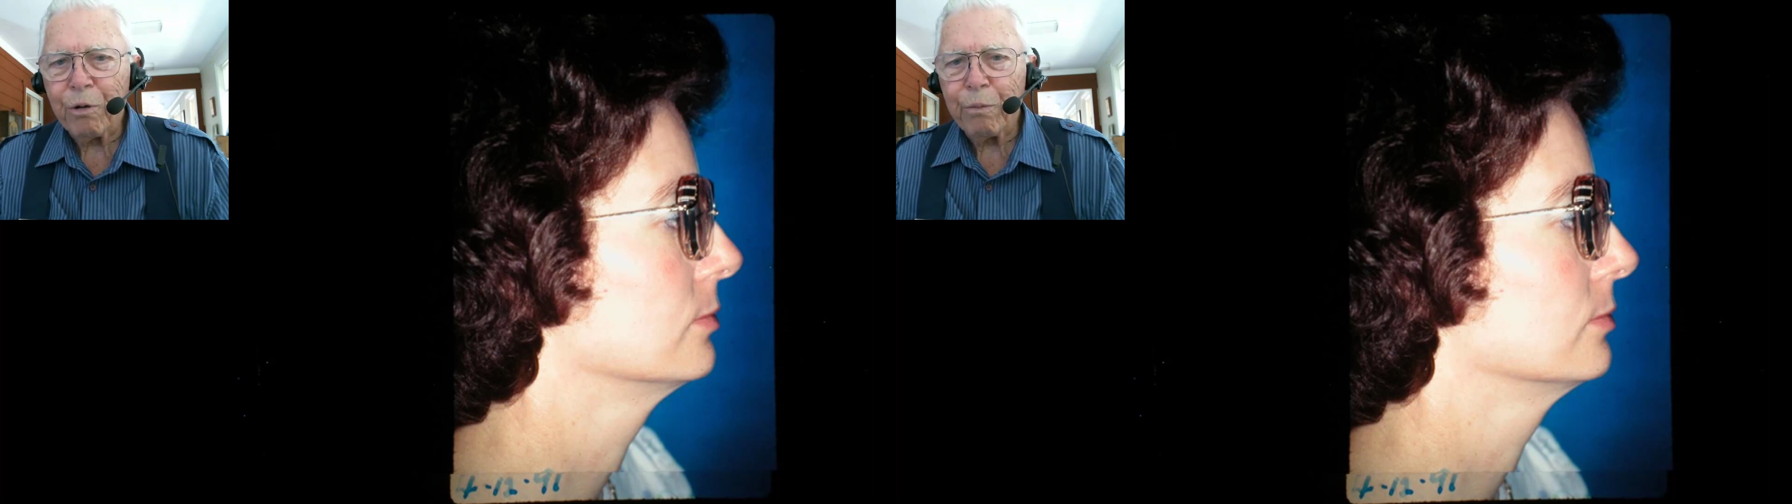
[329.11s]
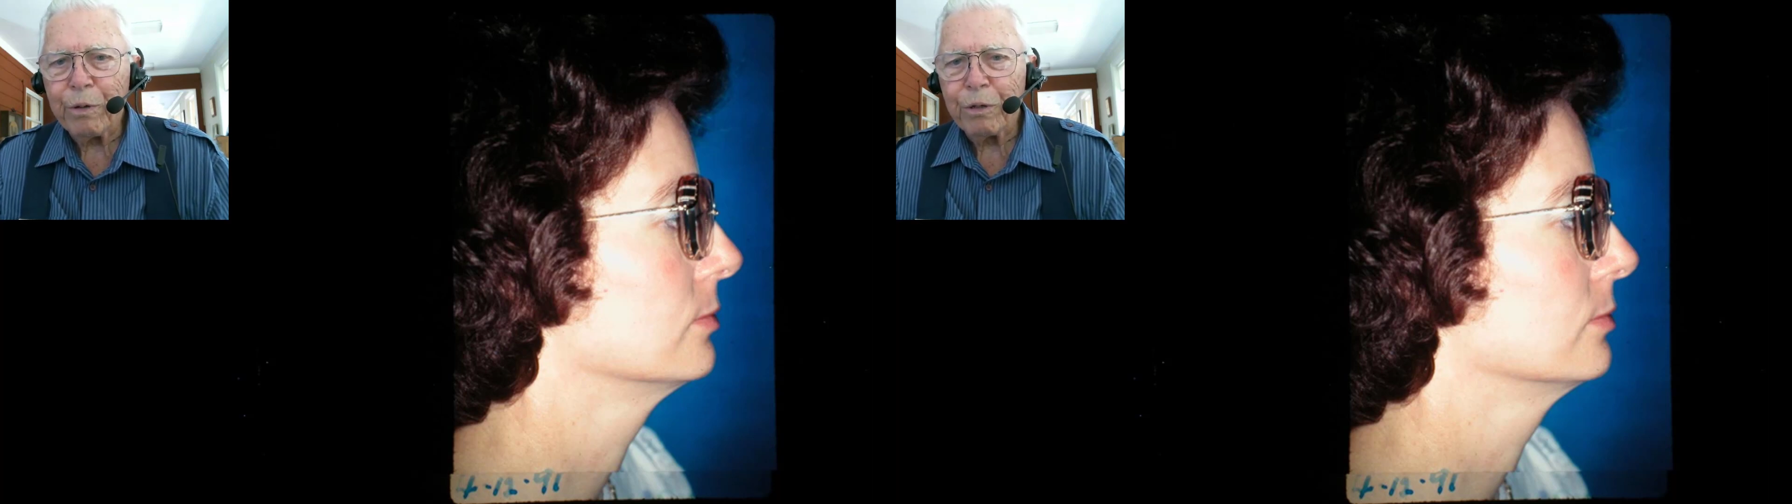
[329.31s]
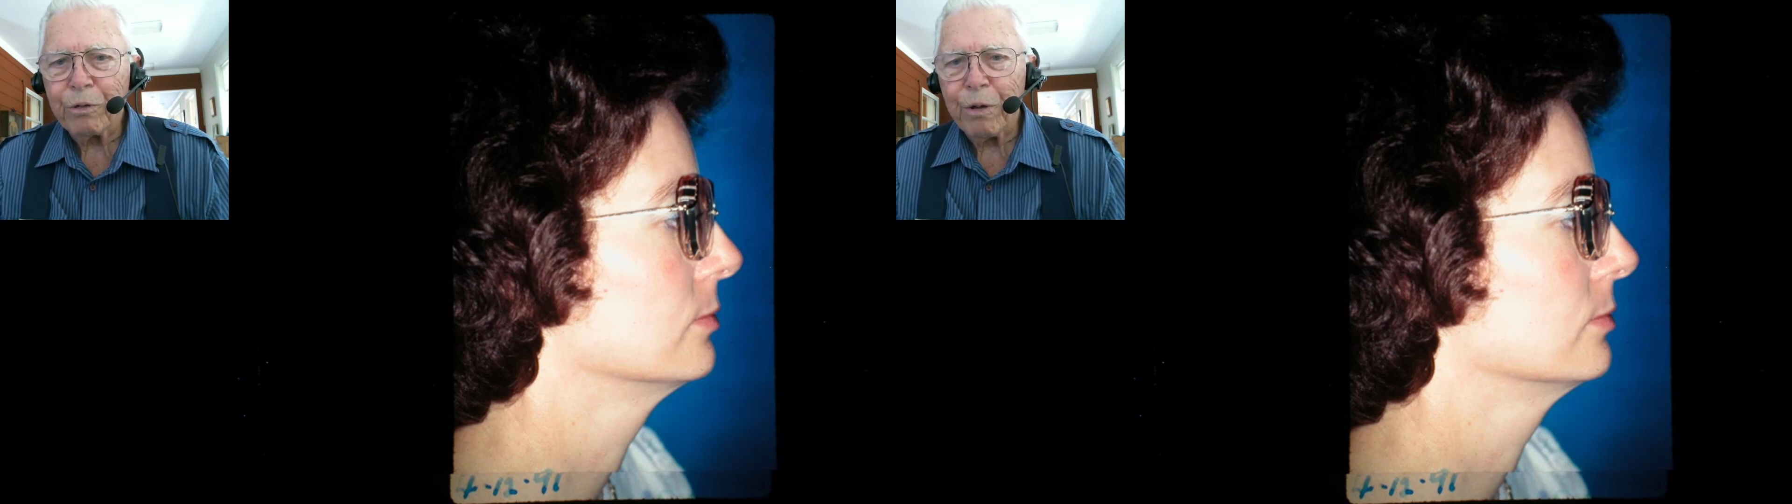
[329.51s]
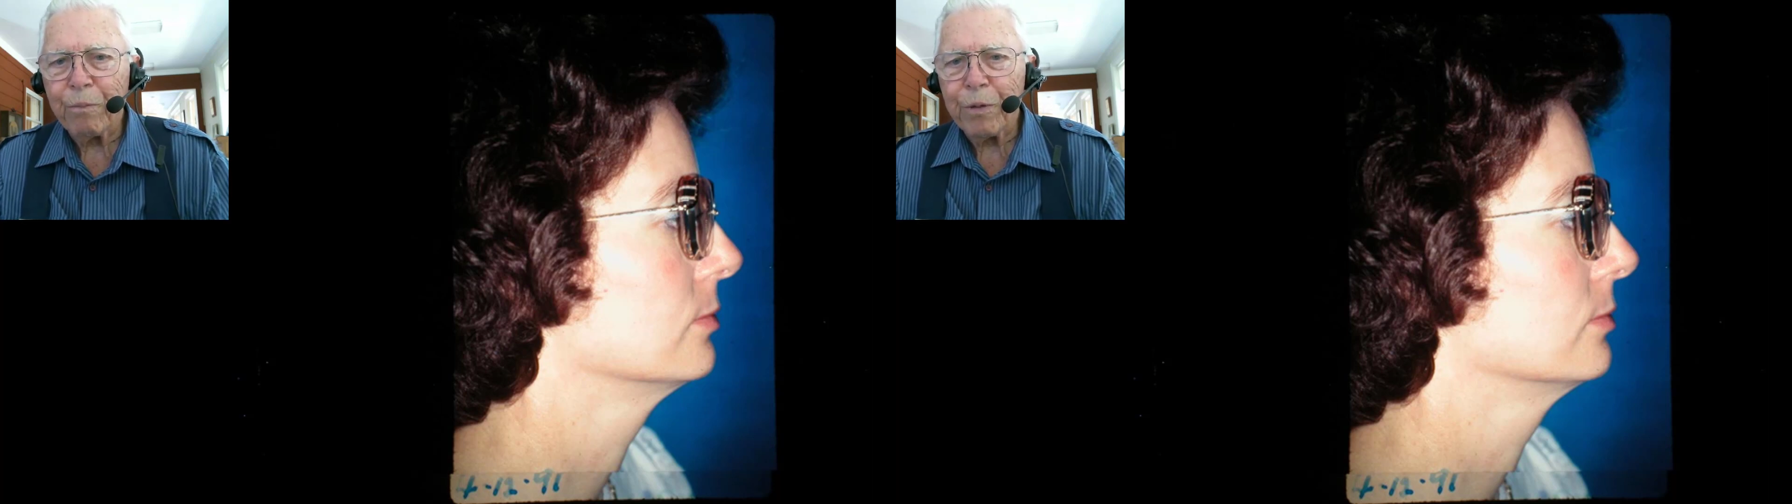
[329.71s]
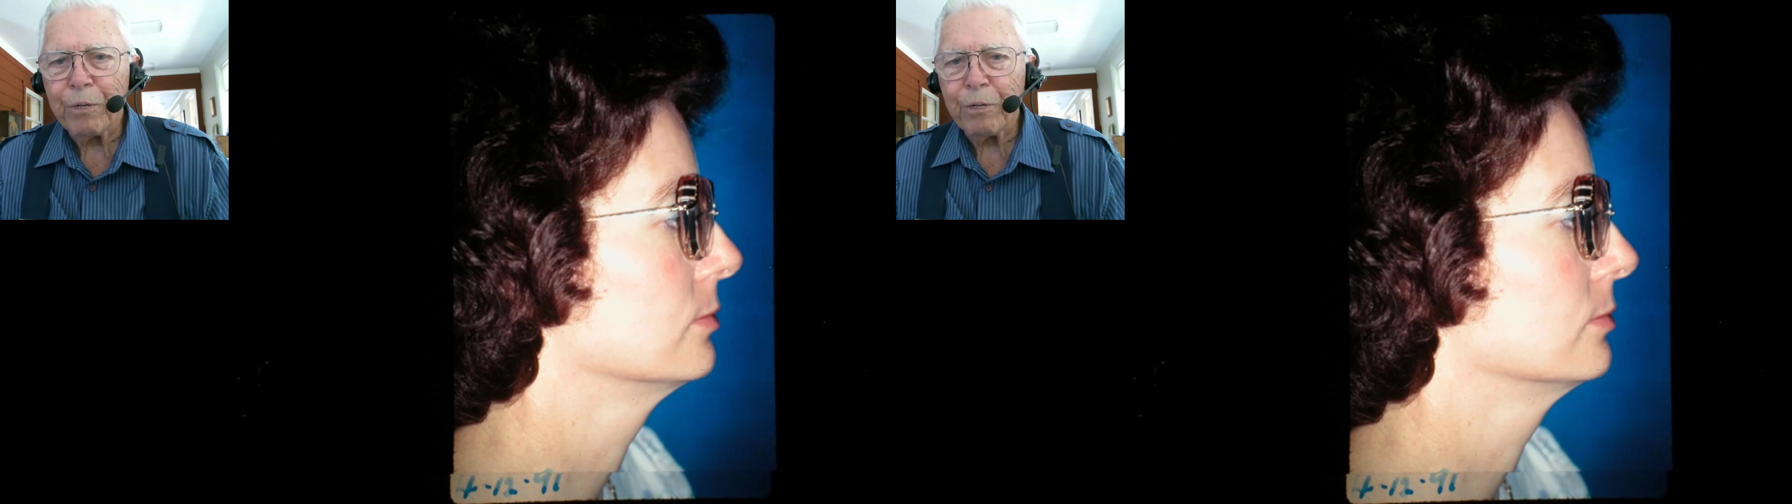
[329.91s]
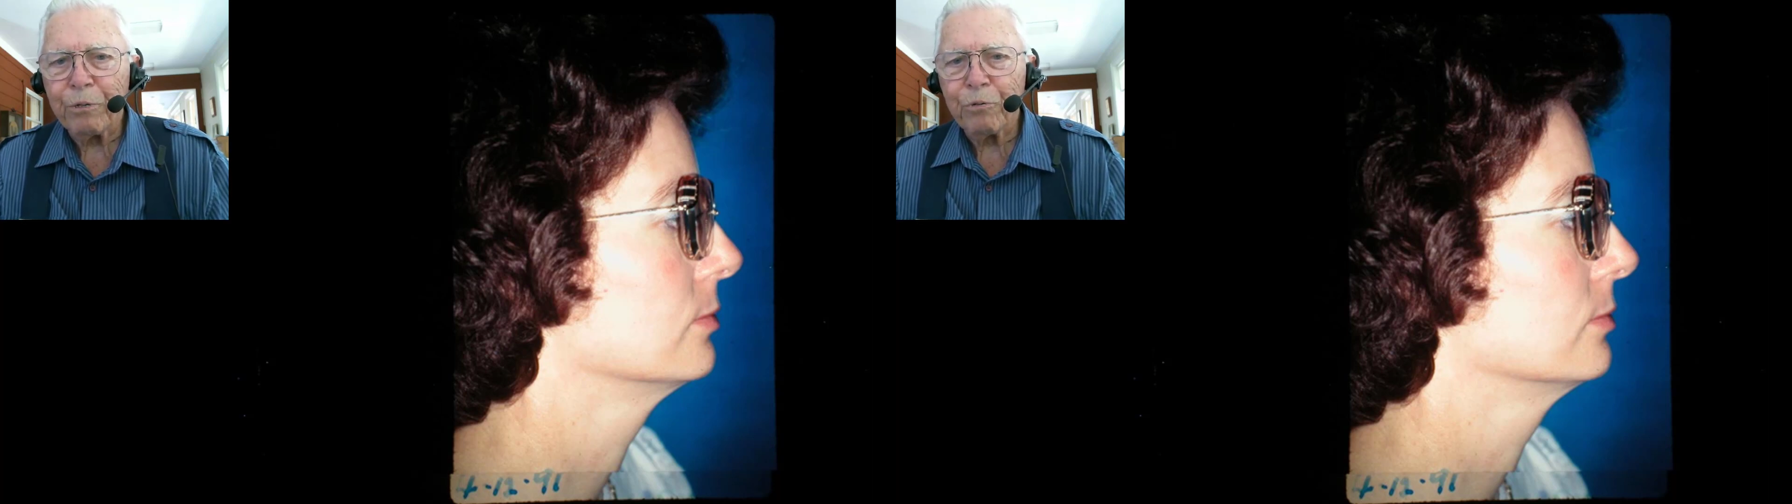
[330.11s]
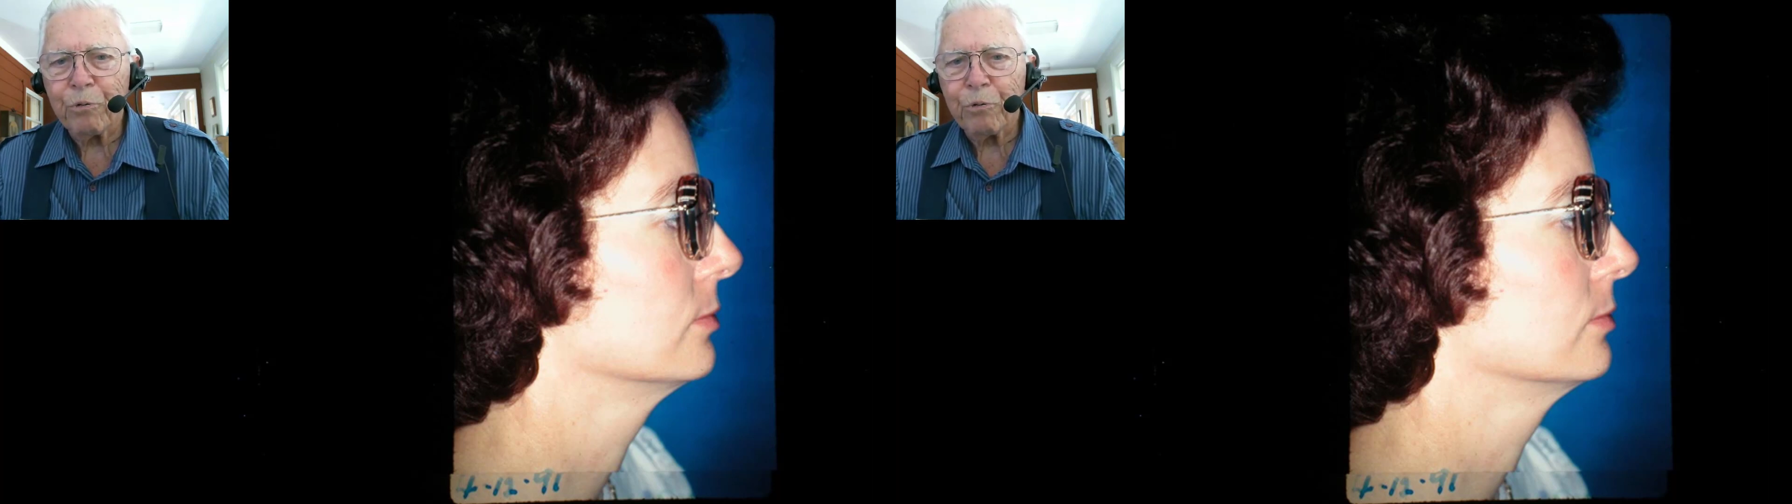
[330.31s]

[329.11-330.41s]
to be something that's